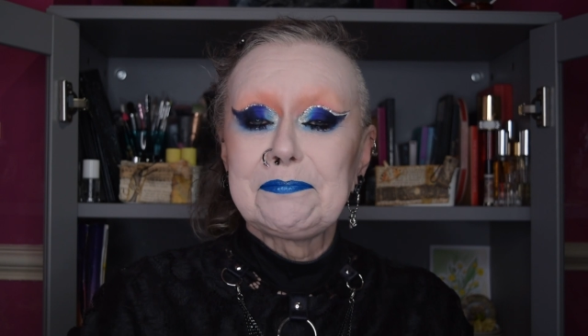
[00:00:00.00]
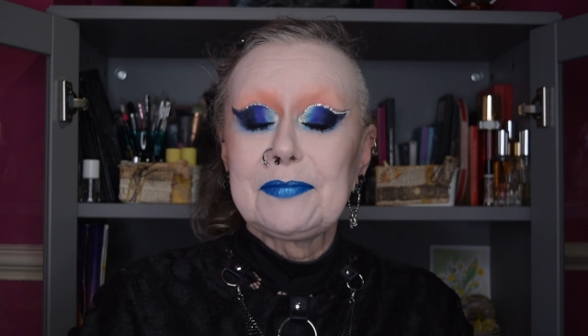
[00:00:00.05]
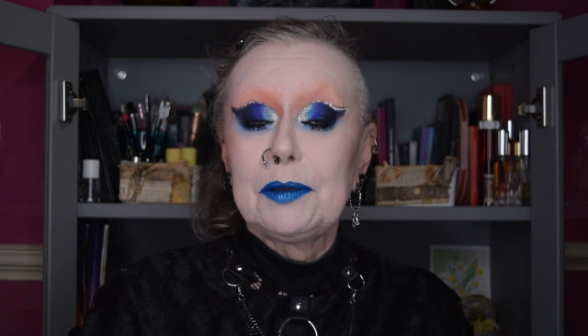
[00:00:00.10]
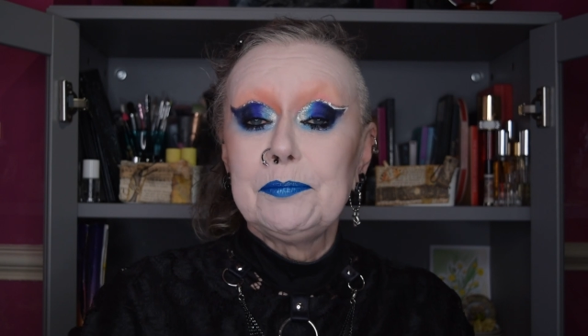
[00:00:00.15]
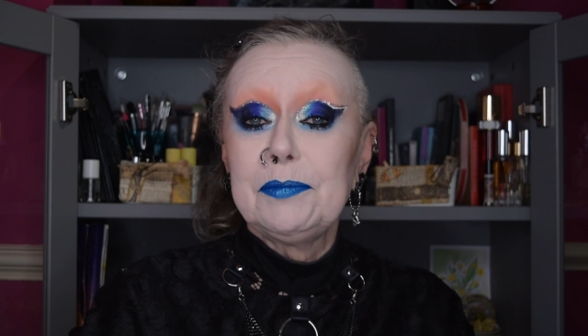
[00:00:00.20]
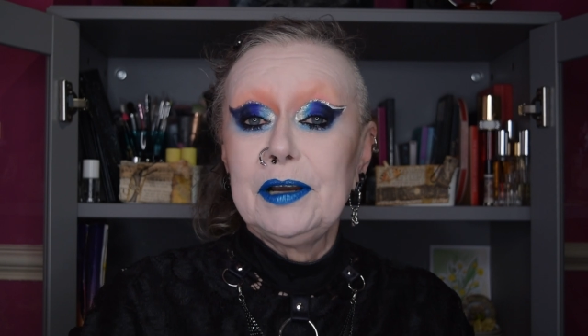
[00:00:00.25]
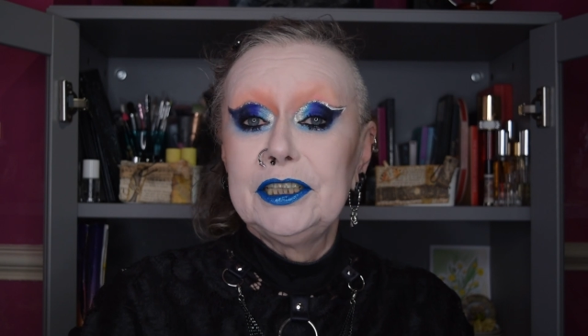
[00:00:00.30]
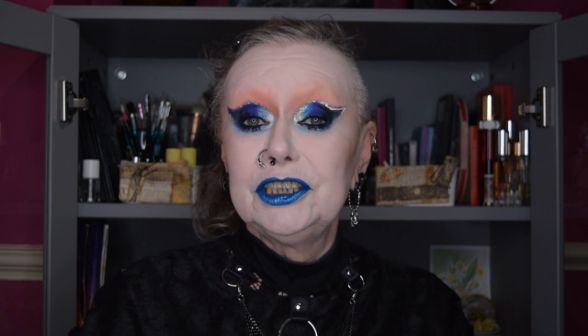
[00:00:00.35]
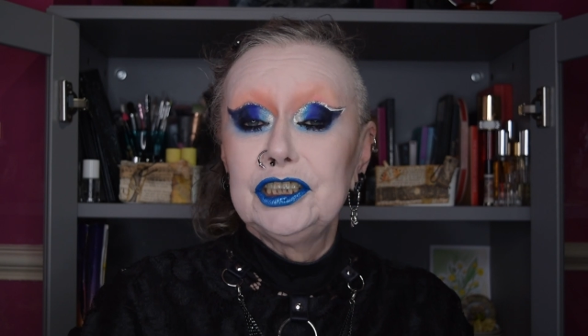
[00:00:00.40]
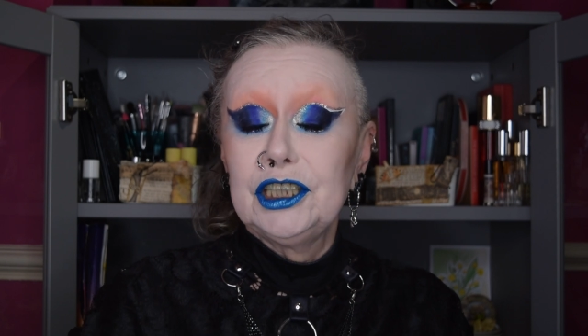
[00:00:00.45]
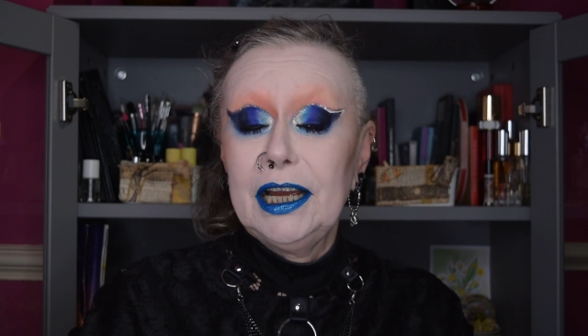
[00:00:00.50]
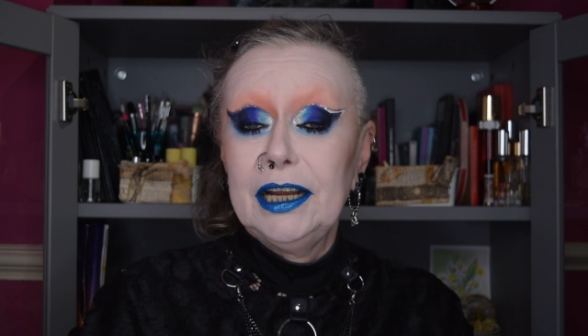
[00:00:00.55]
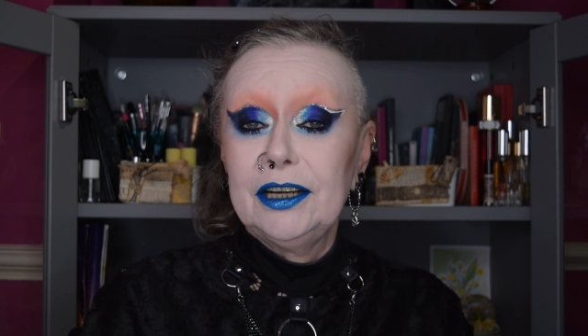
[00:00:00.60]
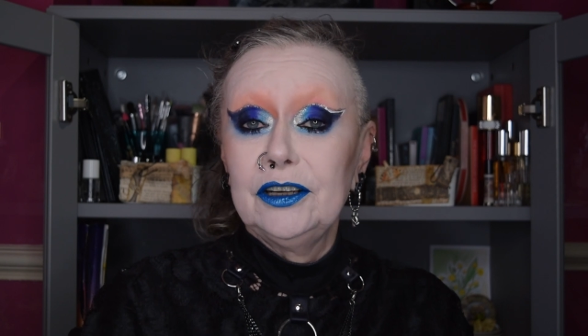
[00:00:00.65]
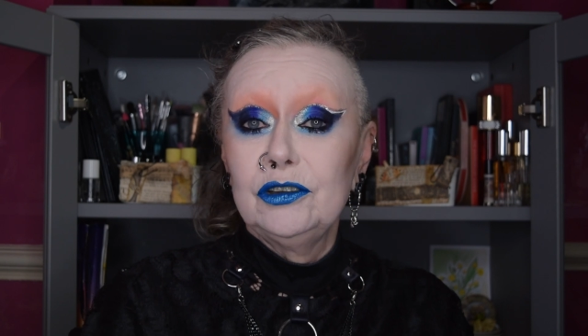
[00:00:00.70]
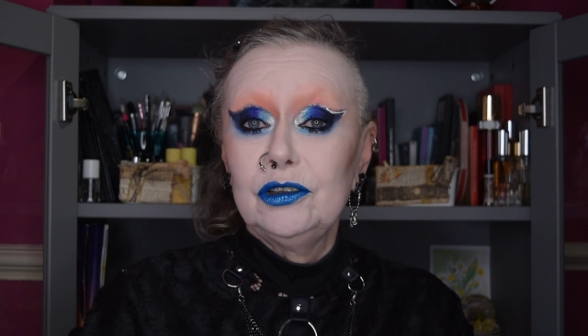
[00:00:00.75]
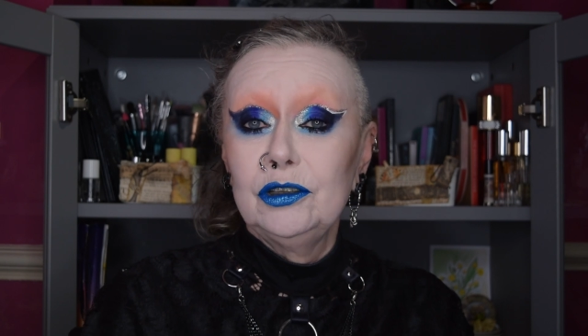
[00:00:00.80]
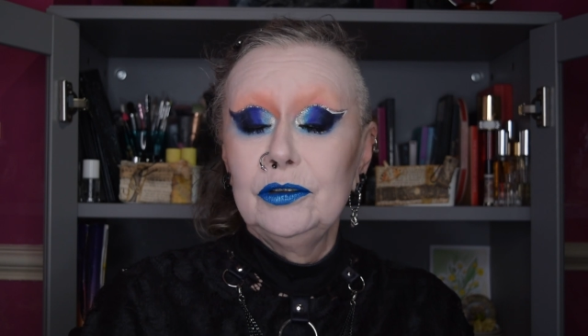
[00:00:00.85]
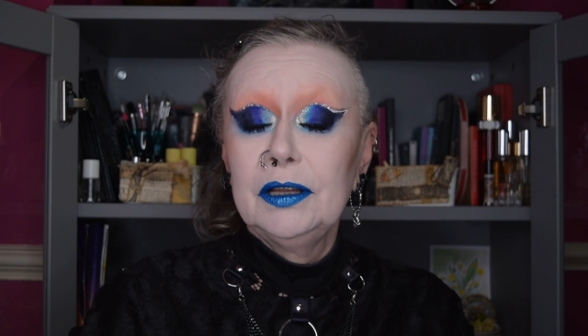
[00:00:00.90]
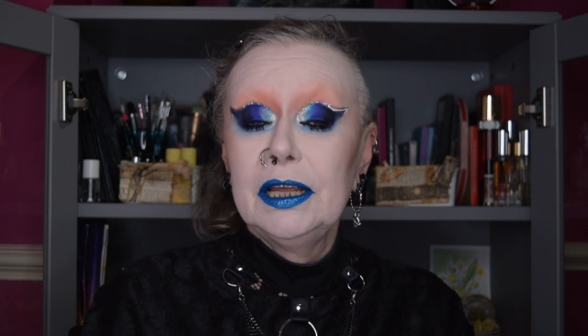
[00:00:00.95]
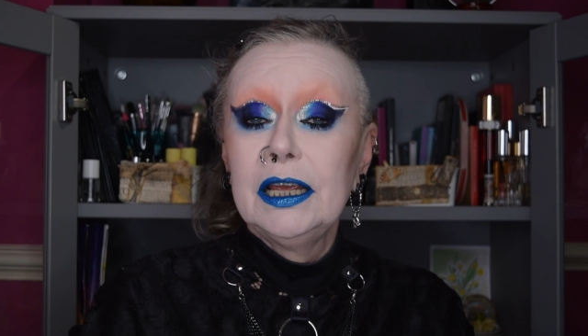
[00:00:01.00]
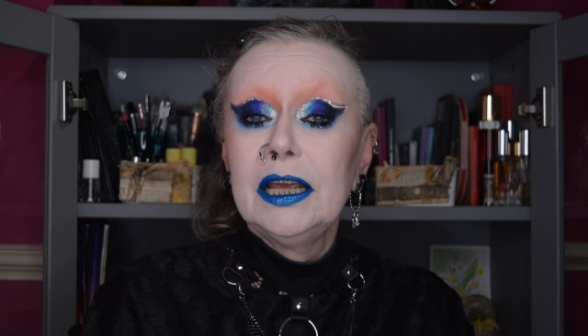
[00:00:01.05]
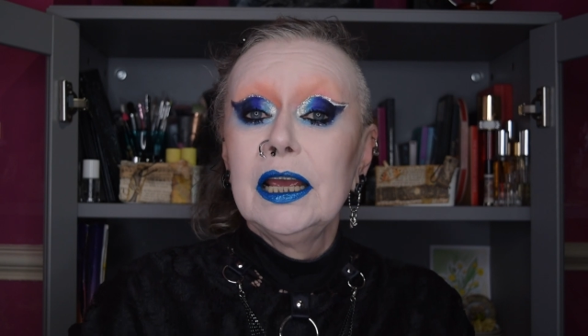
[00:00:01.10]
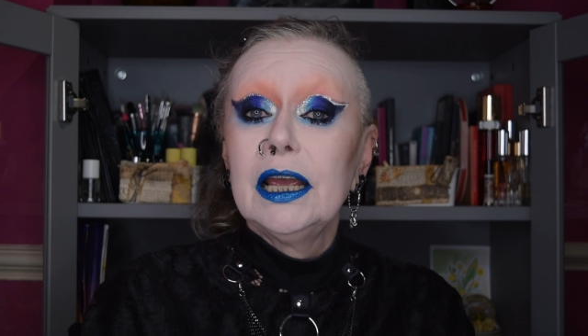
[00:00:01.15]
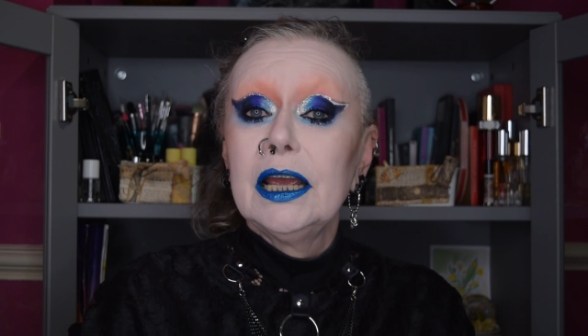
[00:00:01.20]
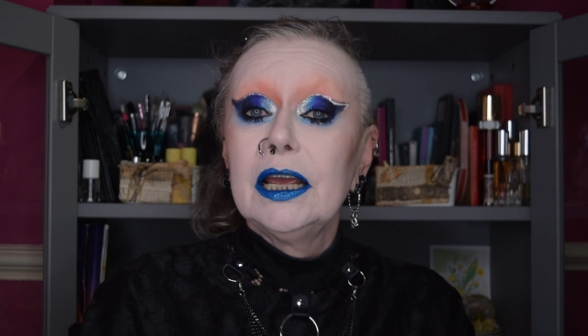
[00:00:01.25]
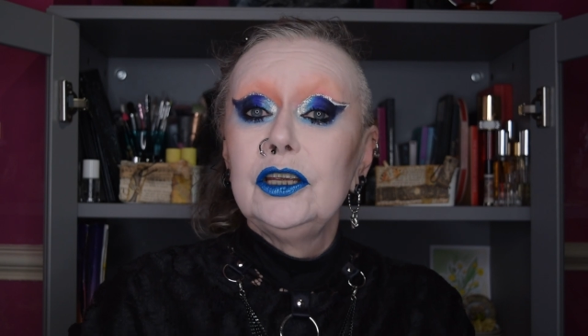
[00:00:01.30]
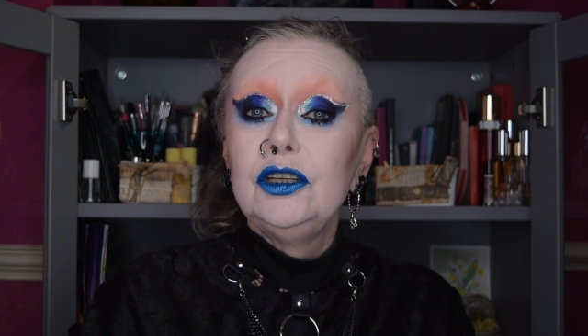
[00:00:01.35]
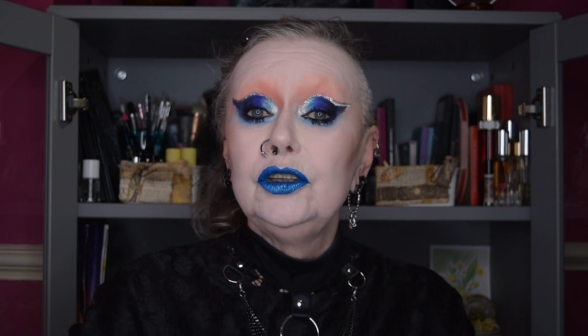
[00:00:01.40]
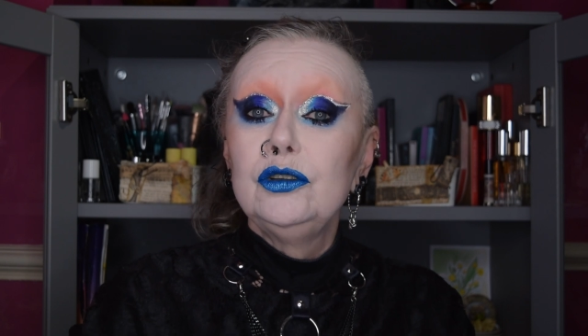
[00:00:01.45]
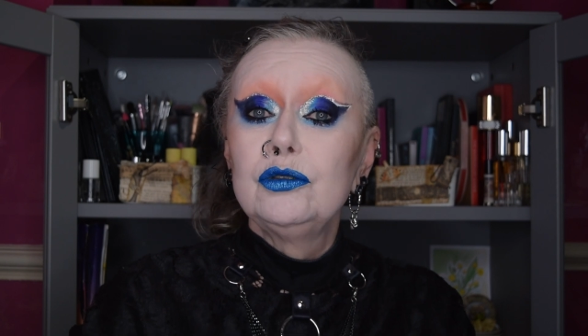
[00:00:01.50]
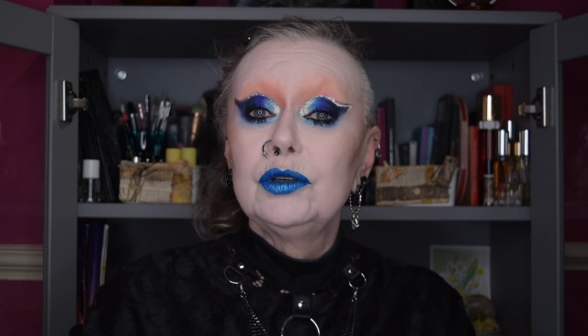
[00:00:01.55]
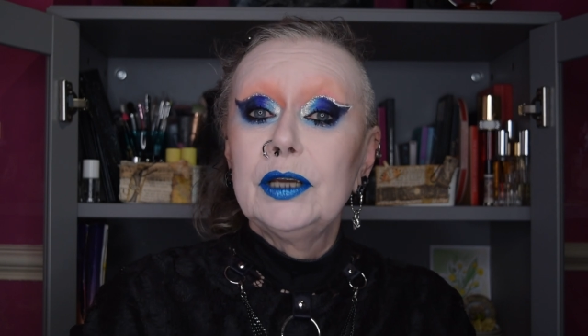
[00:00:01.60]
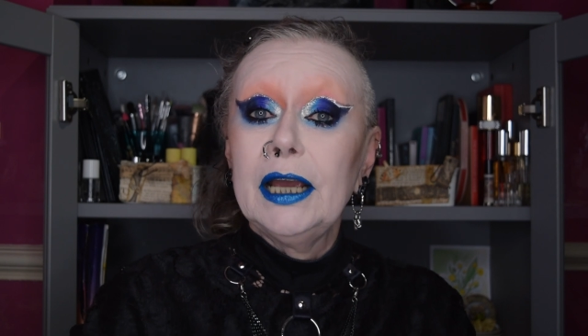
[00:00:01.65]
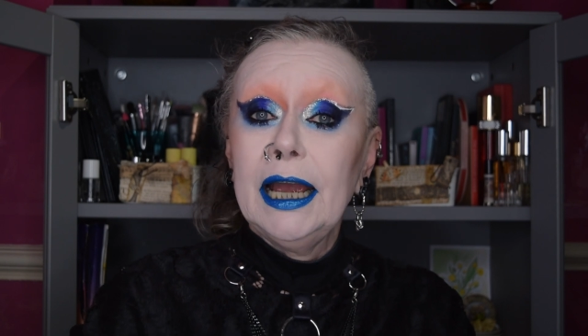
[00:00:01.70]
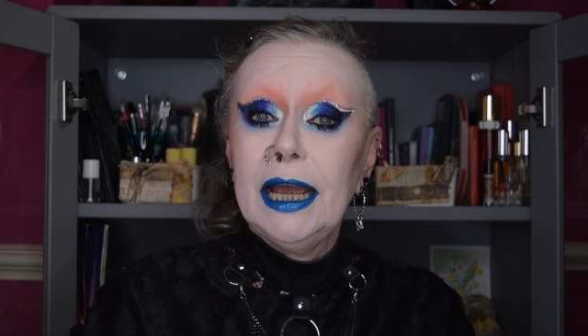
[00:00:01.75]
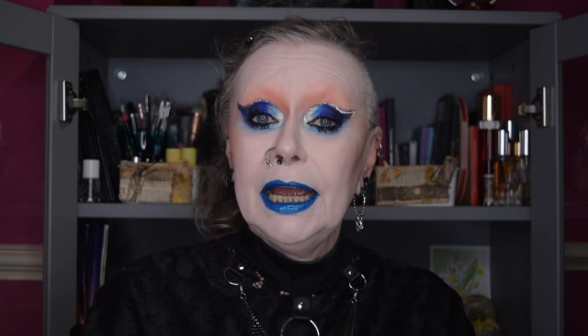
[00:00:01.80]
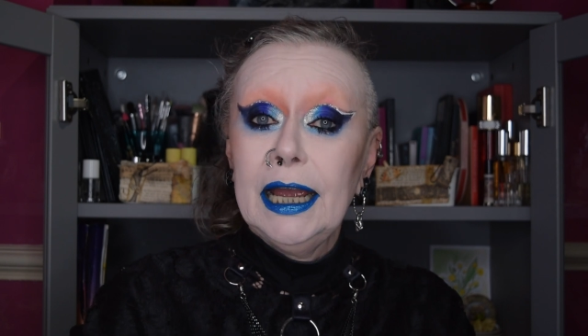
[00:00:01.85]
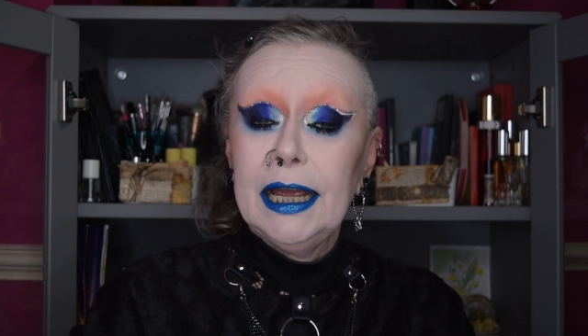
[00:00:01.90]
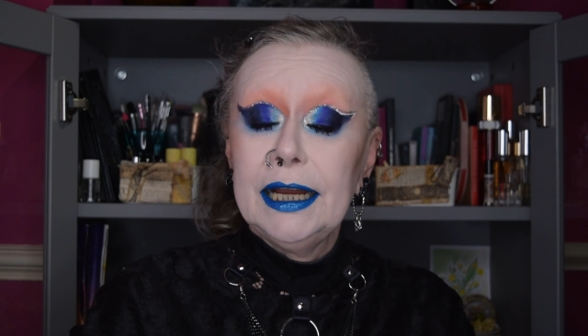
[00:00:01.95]
my channel, you
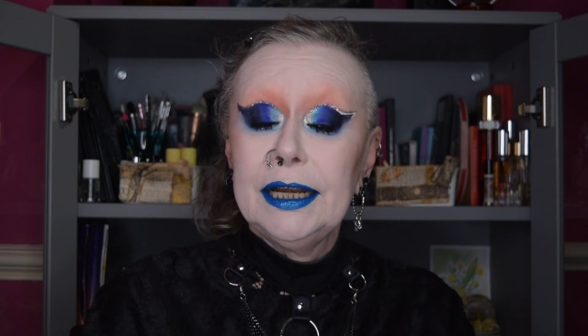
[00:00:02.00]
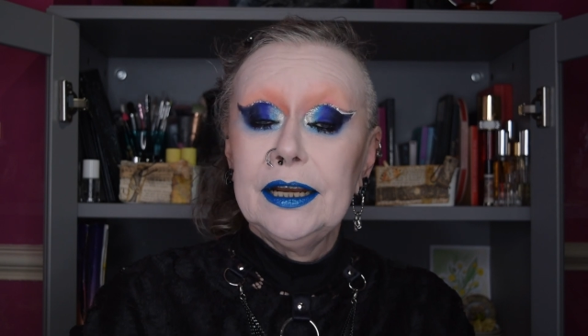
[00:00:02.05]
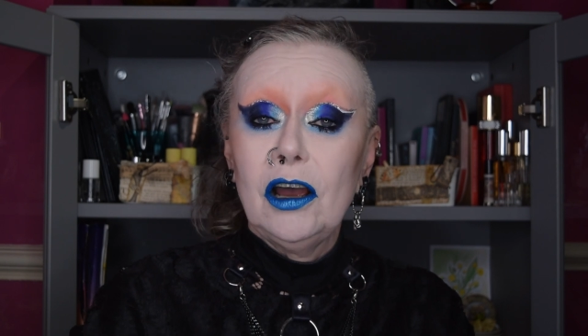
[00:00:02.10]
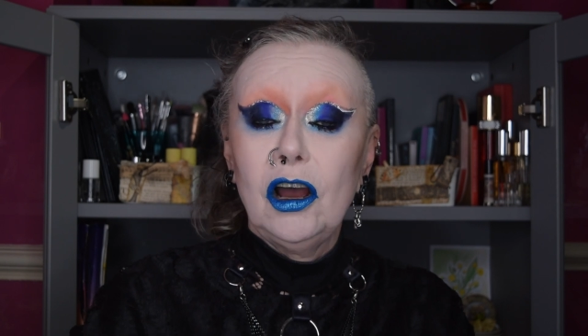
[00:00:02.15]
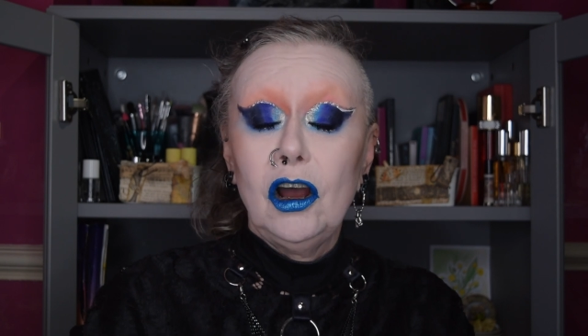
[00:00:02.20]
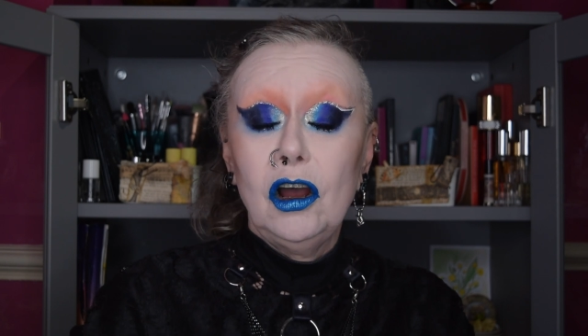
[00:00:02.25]
can